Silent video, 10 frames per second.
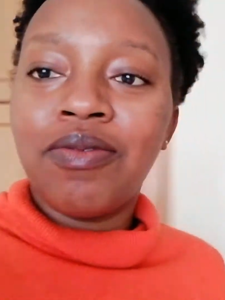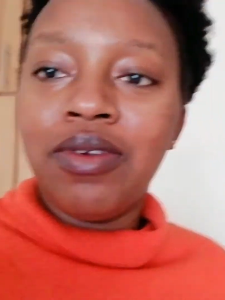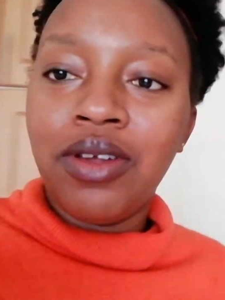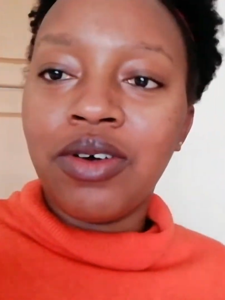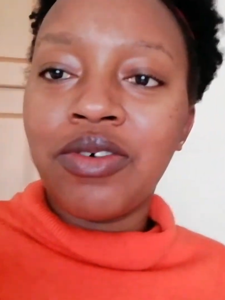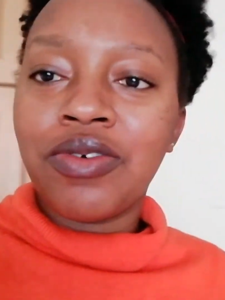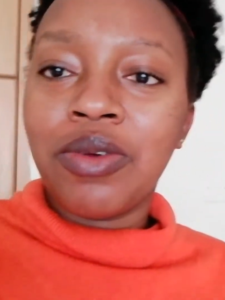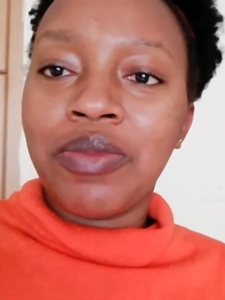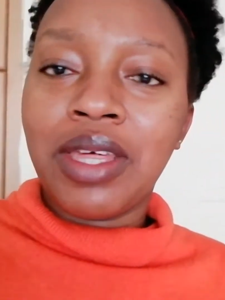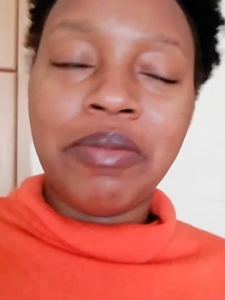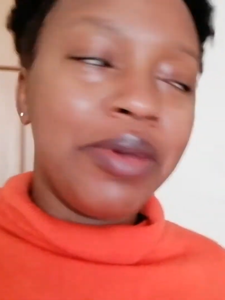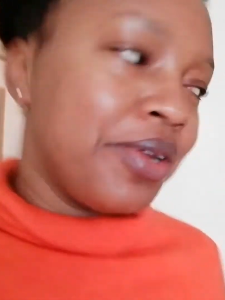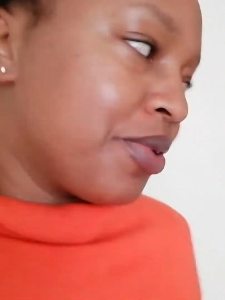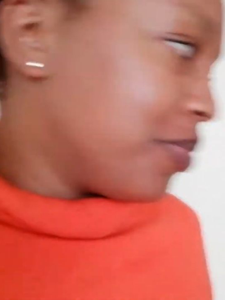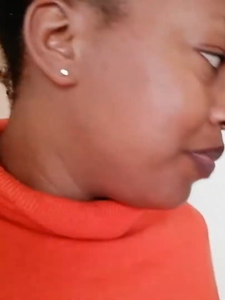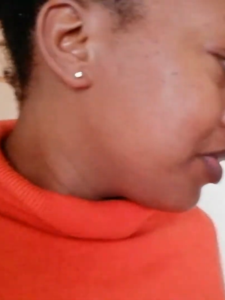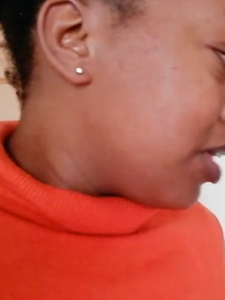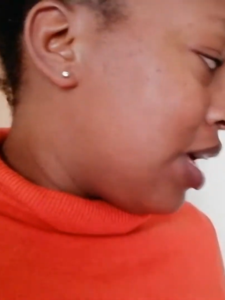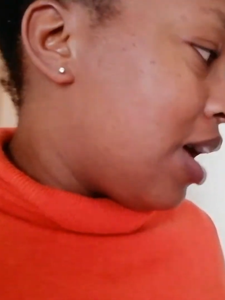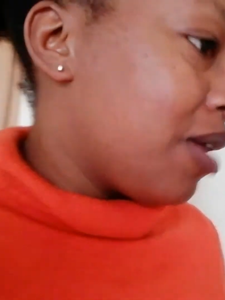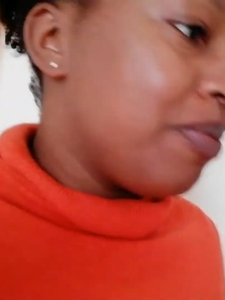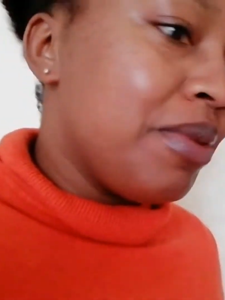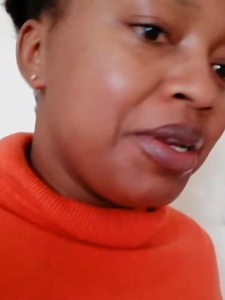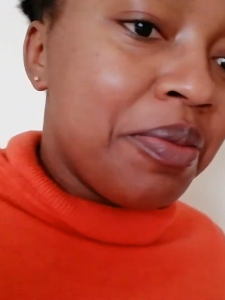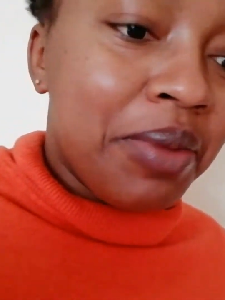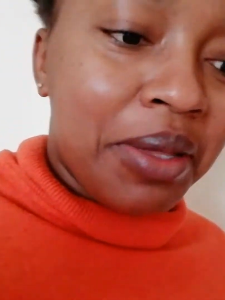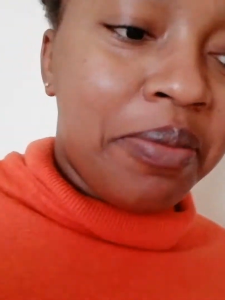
vlog from their bedroom. I made my